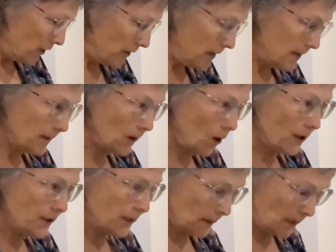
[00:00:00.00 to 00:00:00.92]
this,
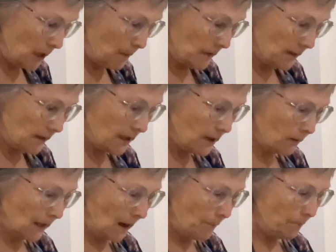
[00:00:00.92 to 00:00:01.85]
I just keep it
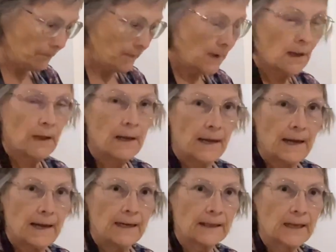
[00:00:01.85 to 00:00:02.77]
sealed up
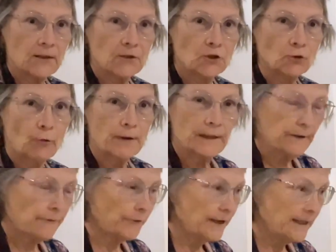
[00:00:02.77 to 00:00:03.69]
and store it in the
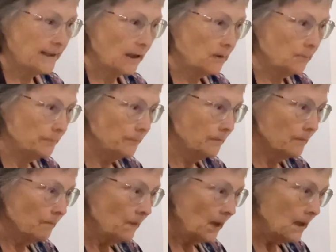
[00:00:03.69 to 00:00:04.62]
freezer.
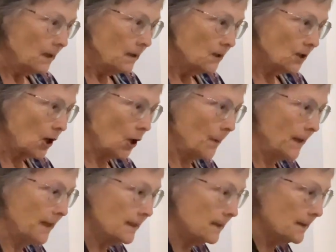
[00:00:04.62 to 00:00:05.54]
So
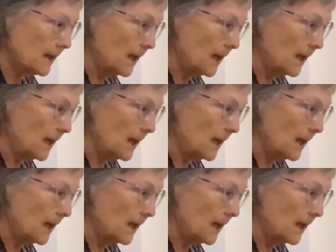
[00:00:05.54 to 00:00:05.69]
it